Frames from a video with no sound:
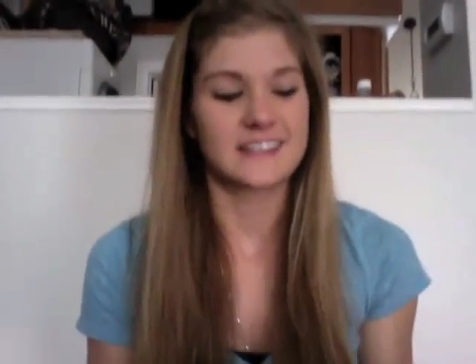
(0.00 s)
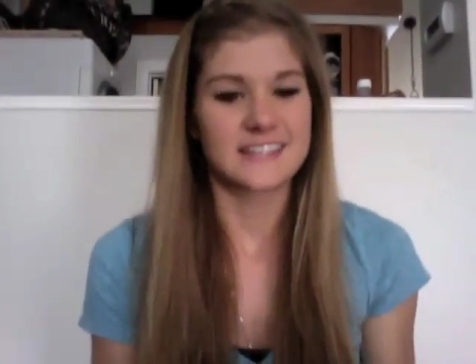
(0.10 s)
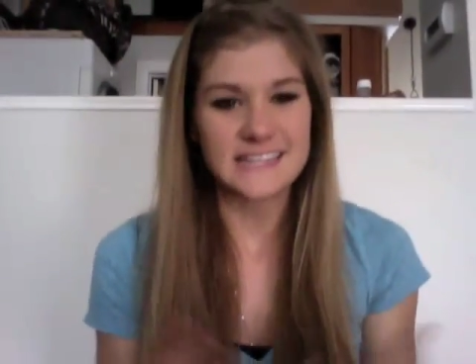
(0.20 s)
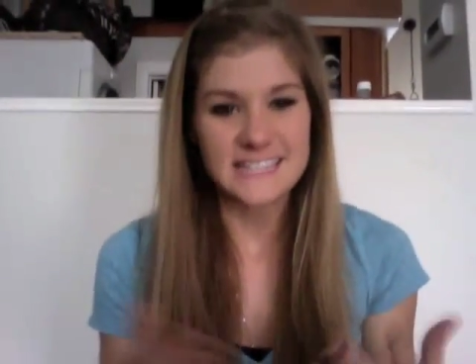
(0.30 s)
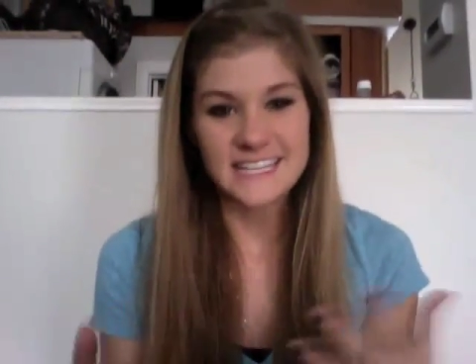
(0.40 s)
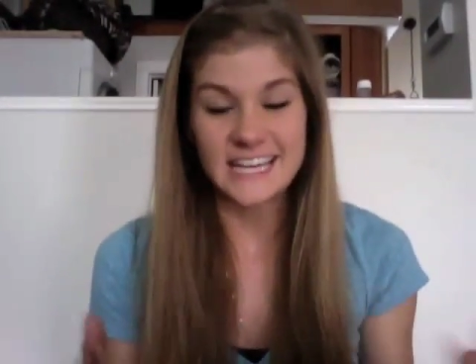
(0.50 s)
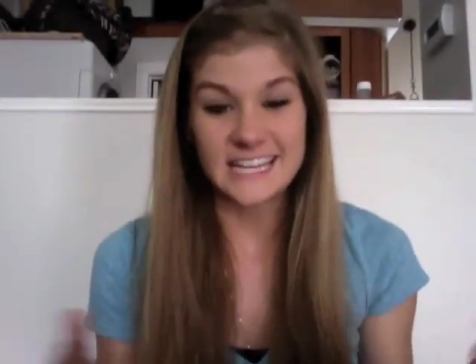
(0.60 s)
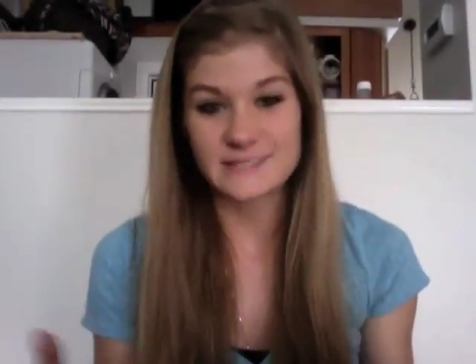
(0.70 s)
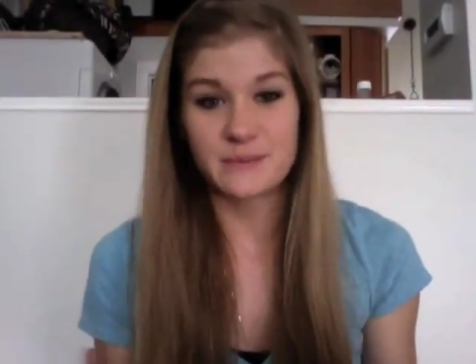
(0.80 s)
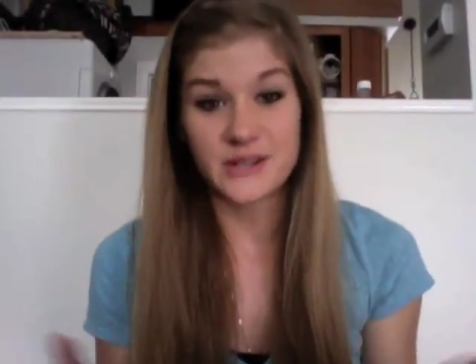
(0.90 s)
the
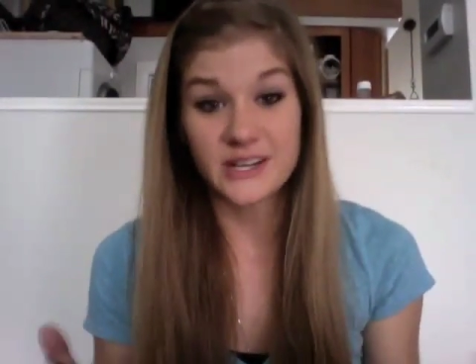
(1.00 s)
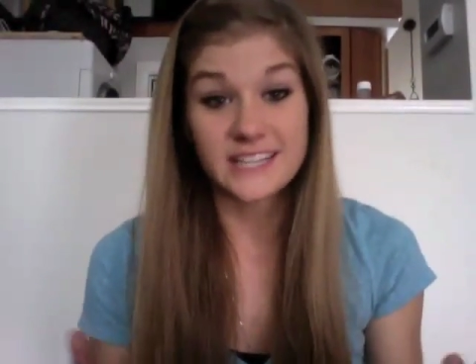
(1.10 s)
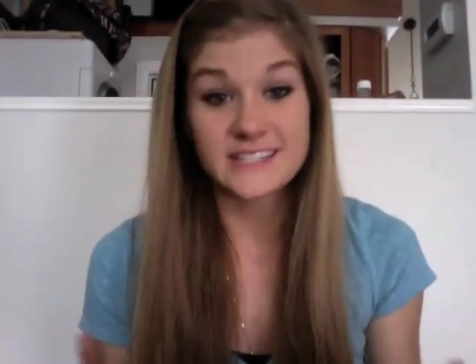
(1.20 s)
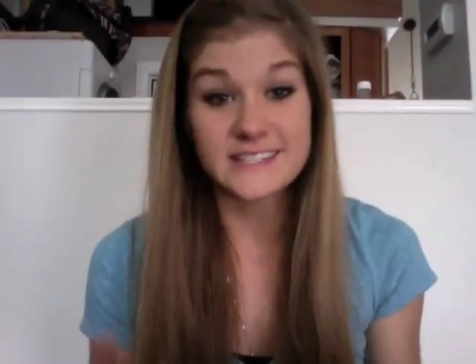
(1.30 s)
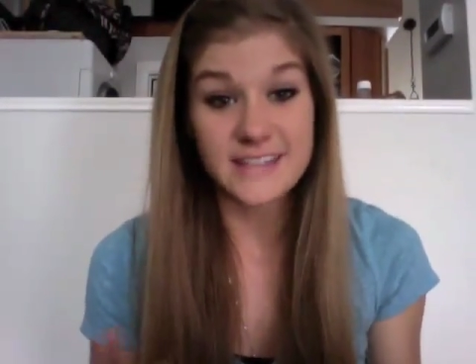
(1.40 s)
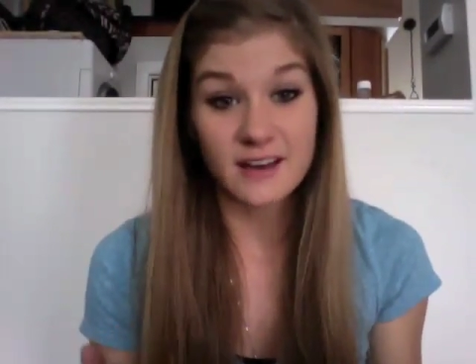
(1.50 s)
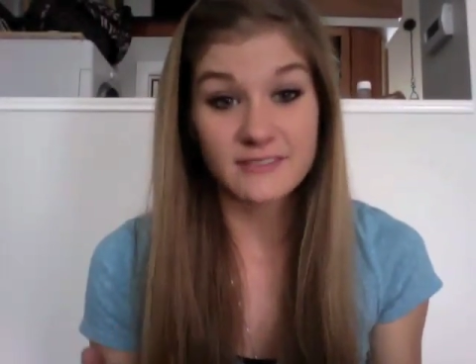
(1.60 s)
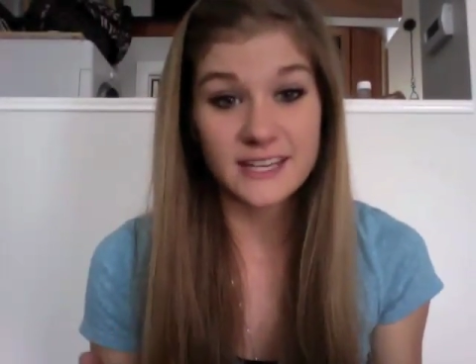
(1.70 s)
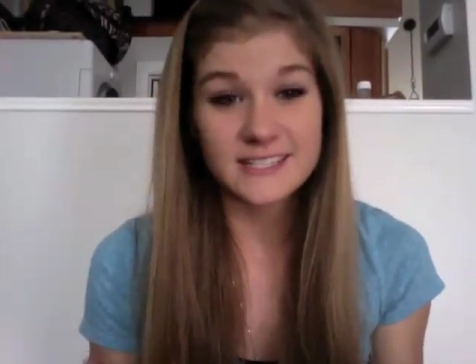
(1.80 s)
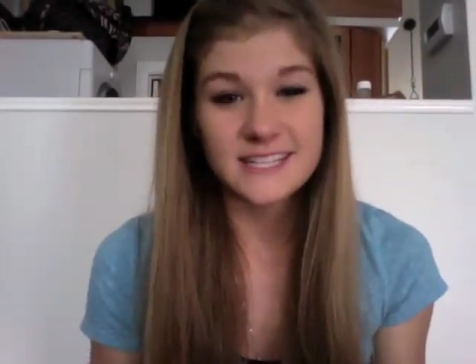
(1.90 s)
experience of
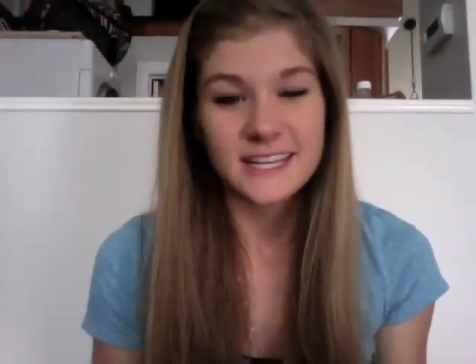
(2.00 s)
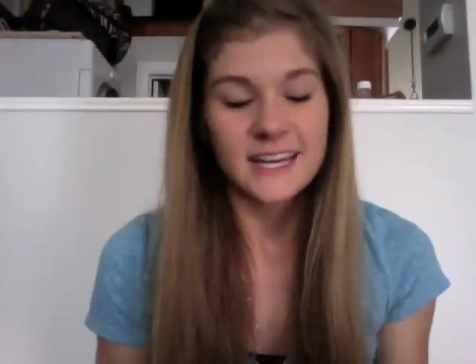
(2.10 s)
it,